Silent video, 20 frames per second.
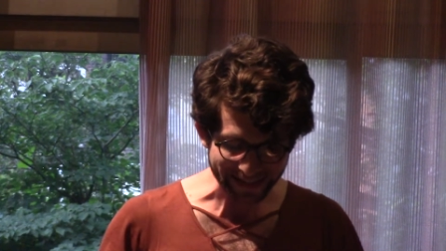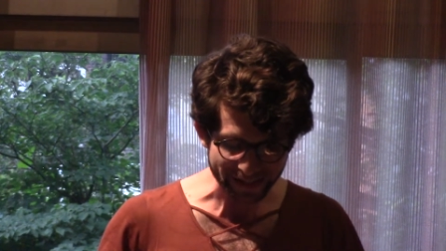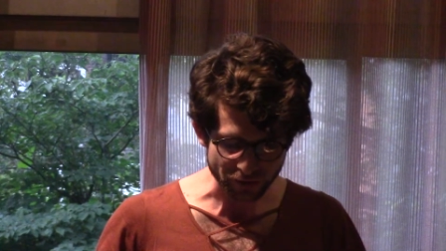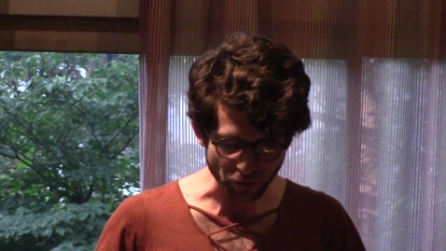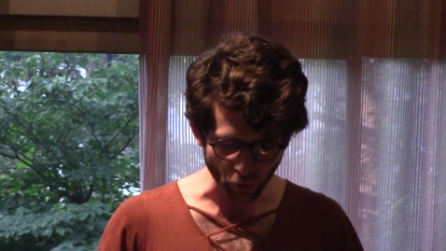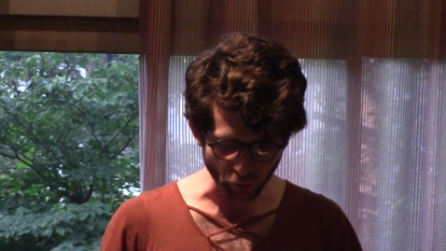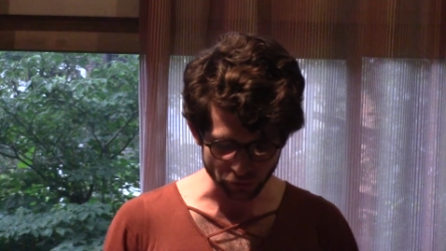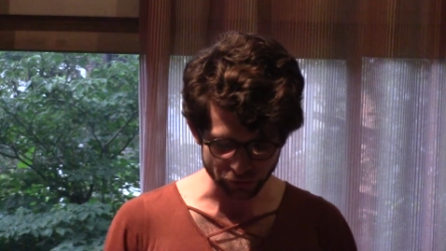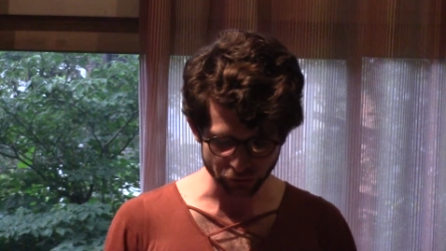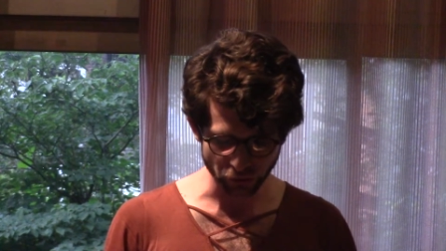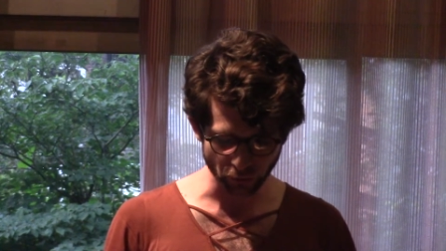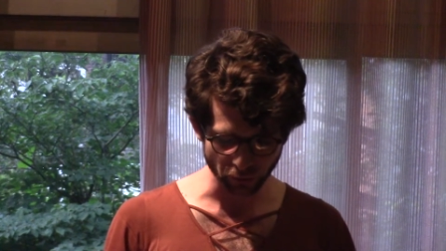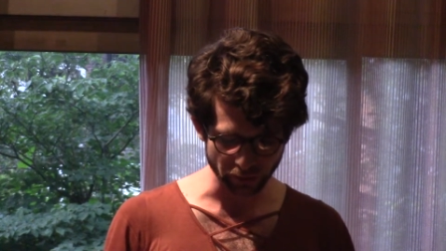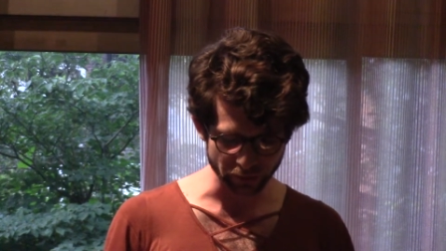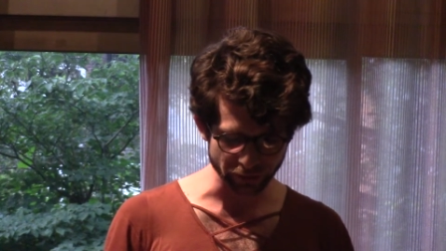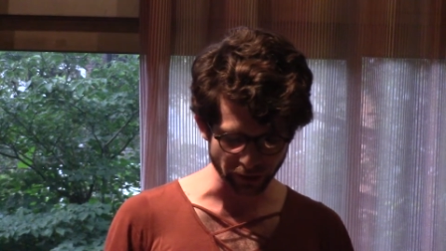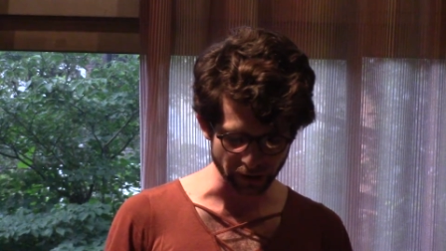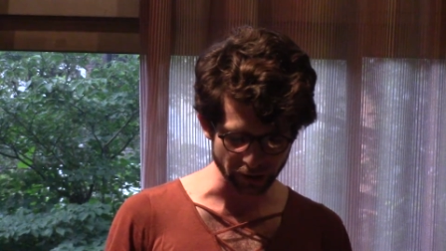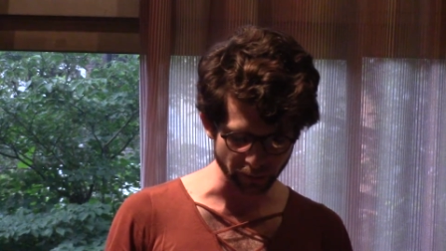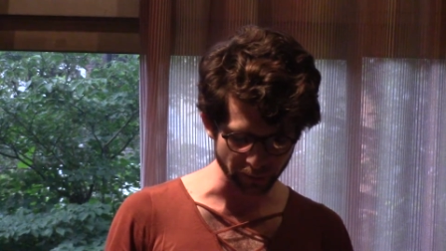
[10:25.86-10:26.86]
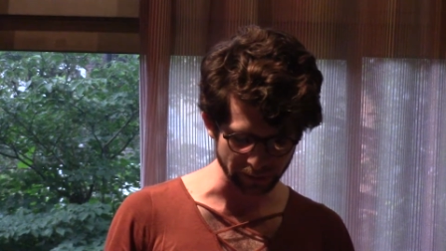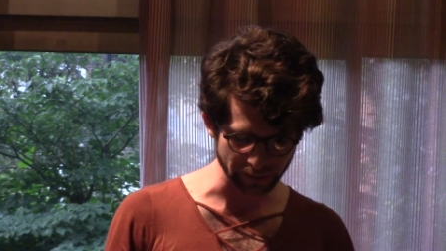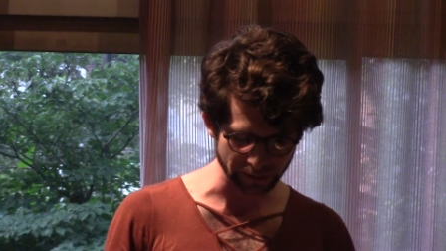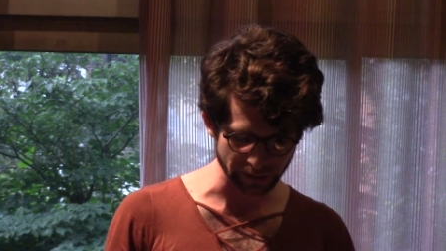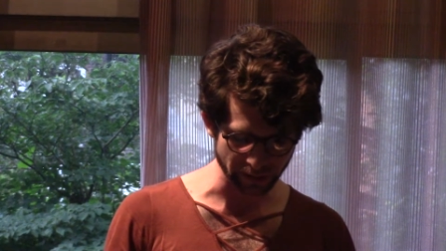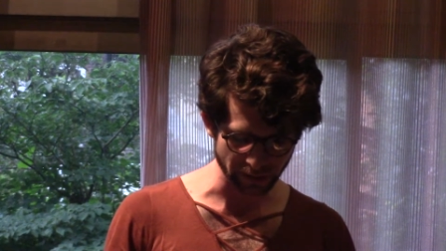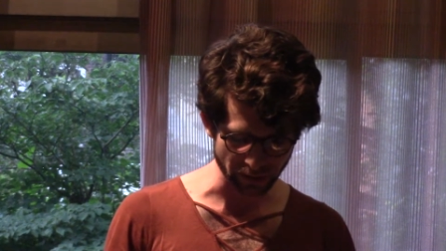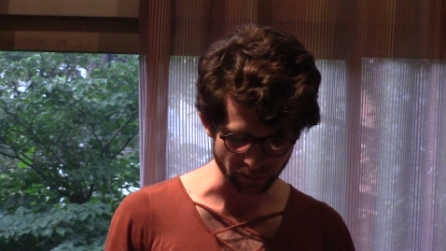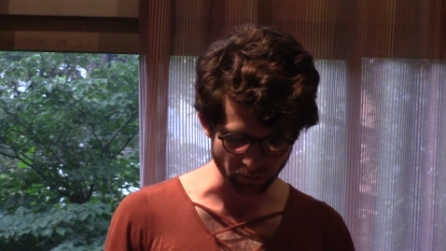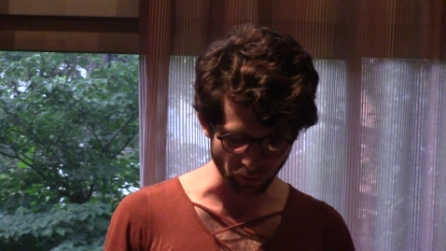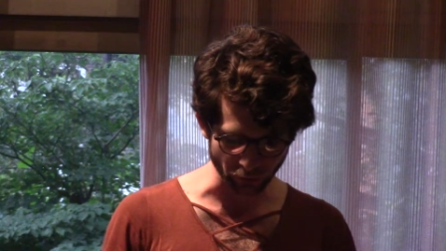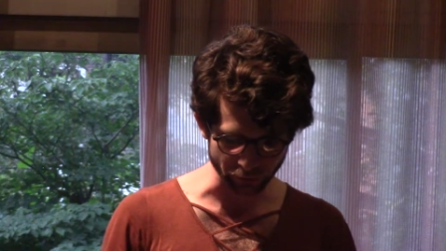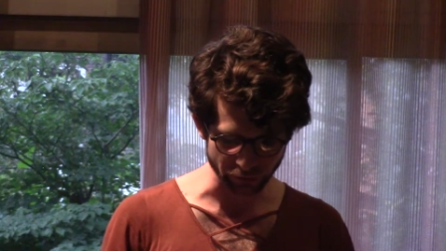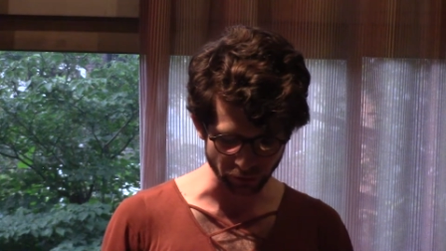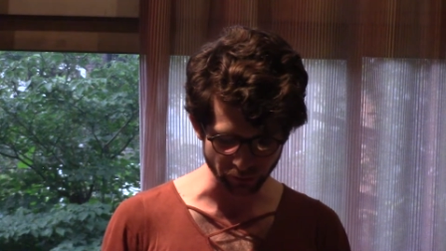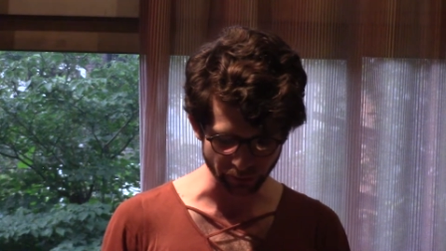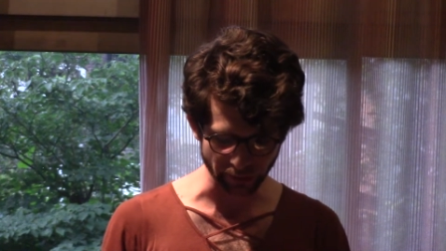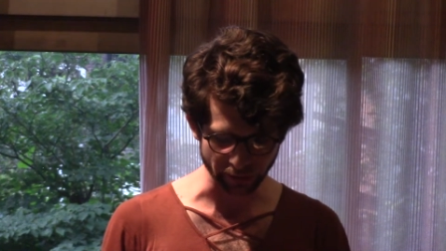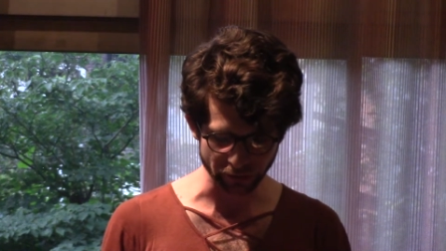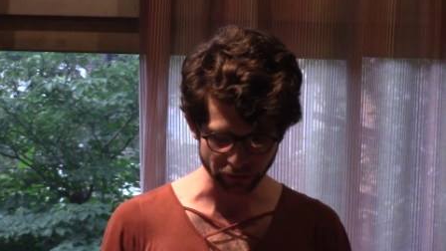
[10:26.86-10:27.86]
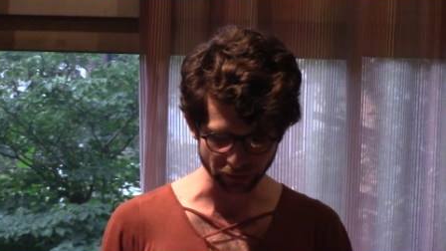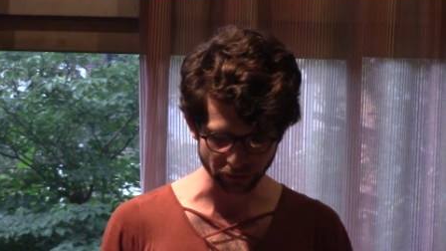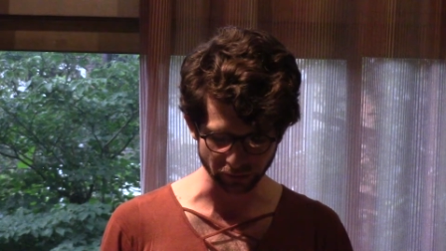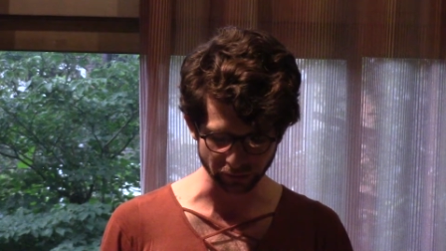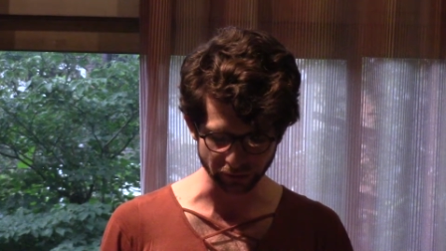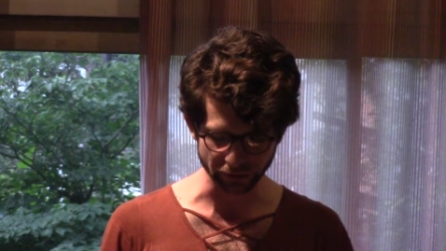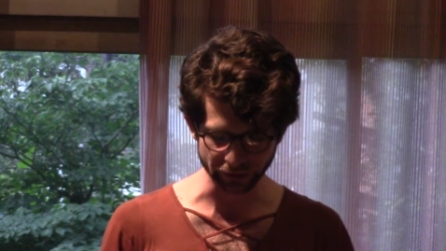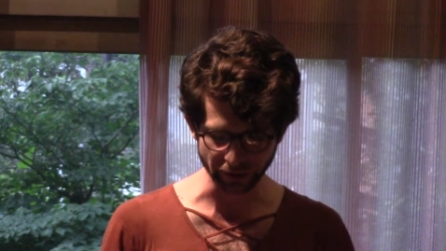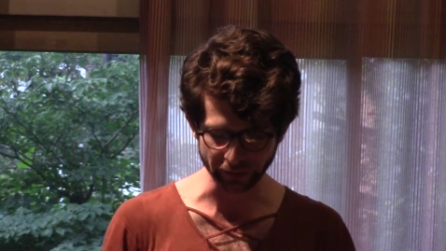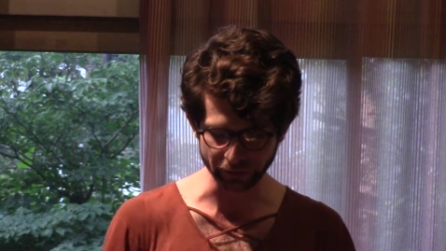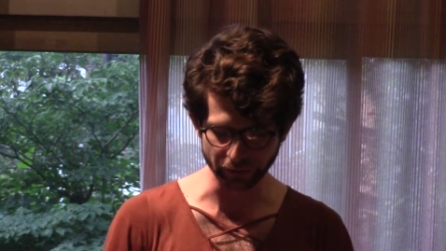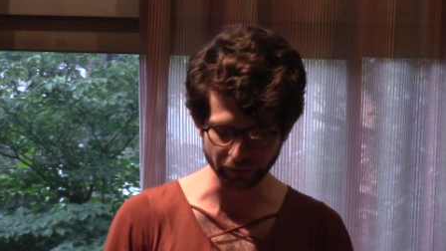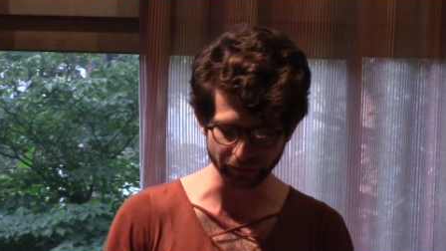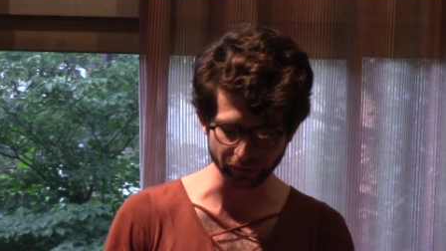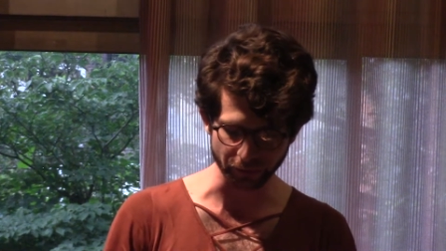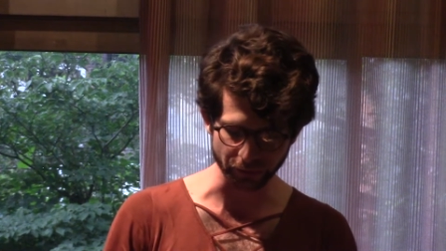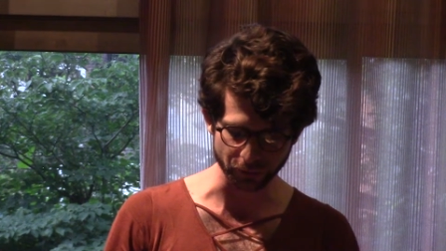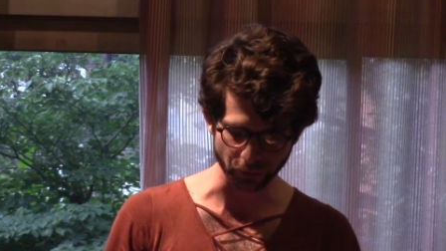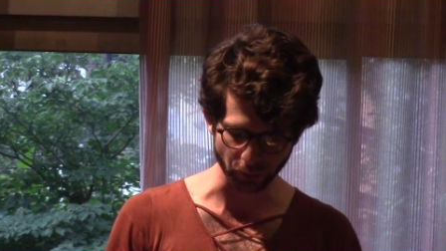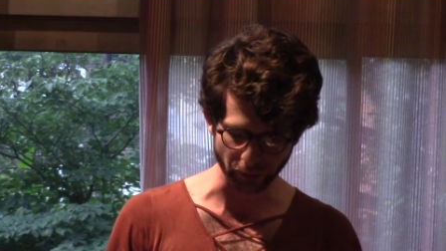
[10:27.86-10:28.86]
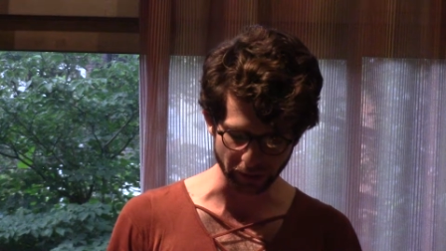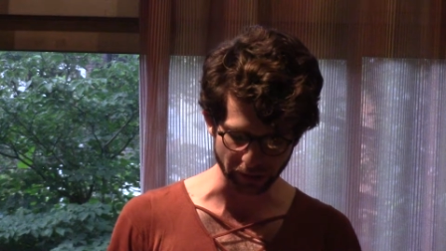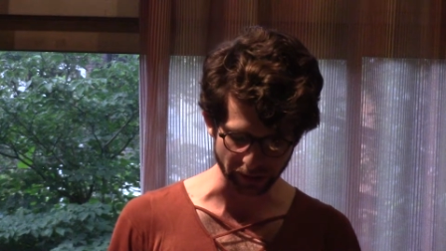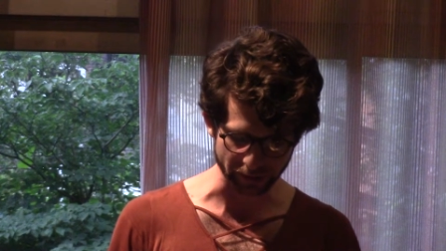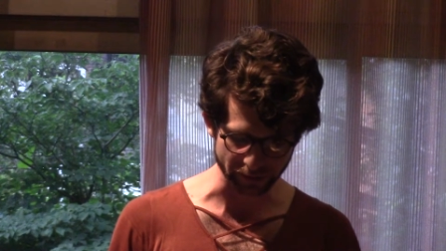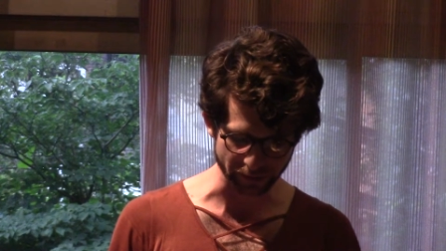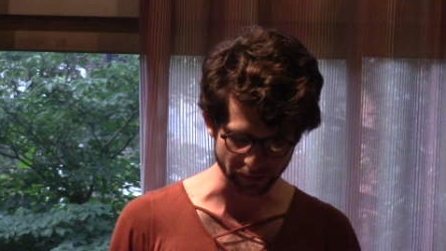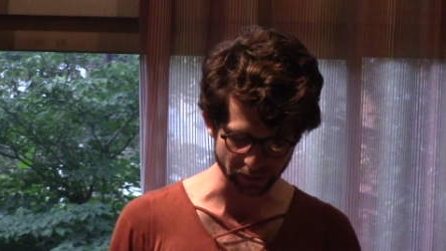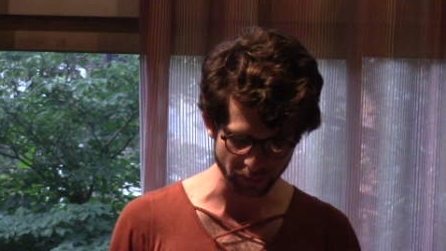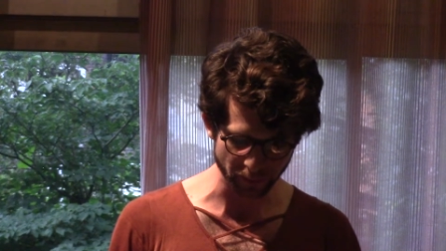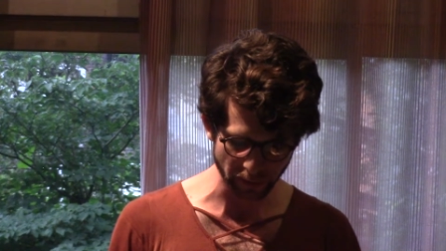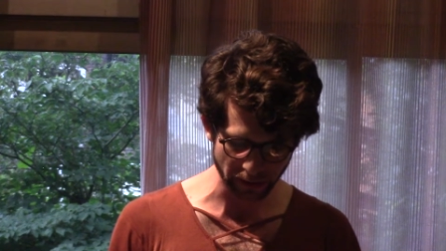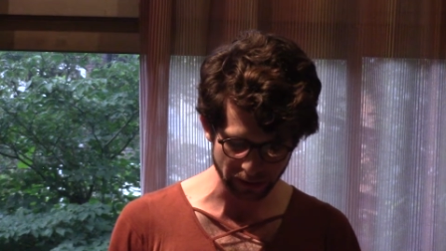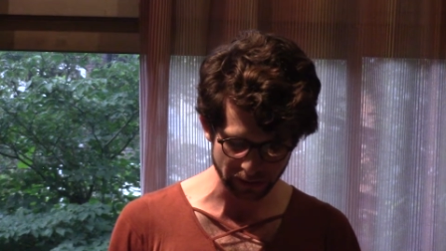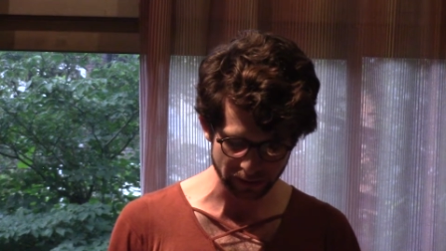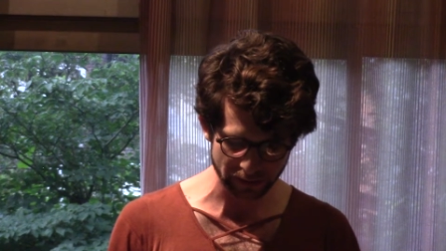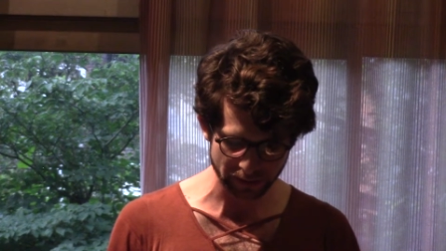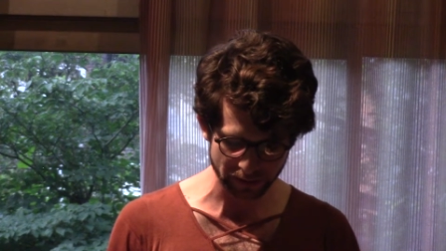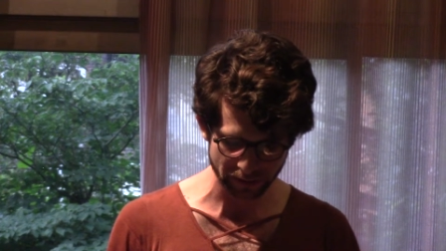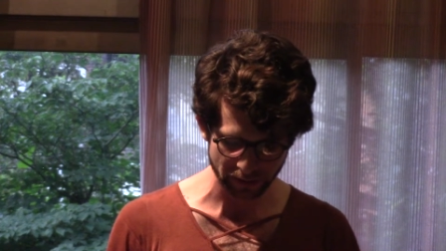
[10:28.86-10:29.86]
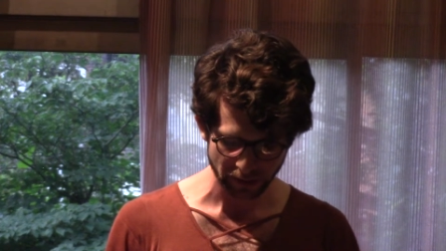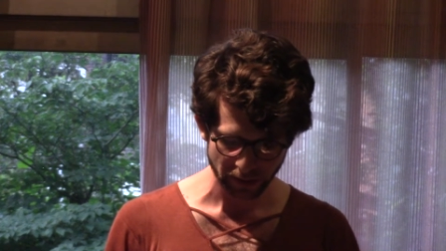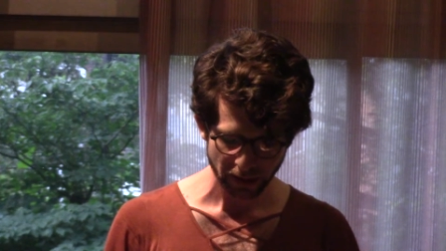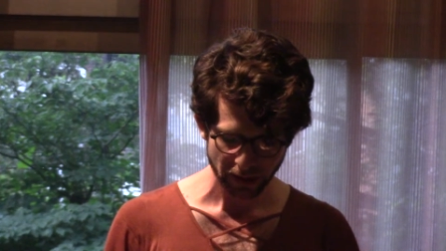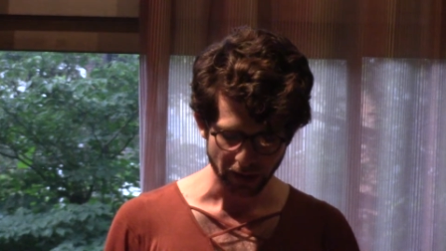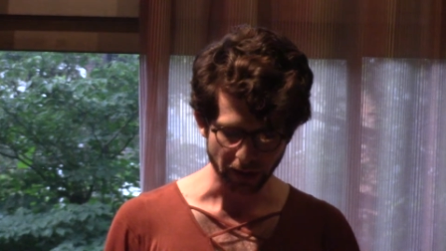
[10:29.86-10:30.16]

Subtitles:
is also a genuinely multiracial and gender diverse organizing space,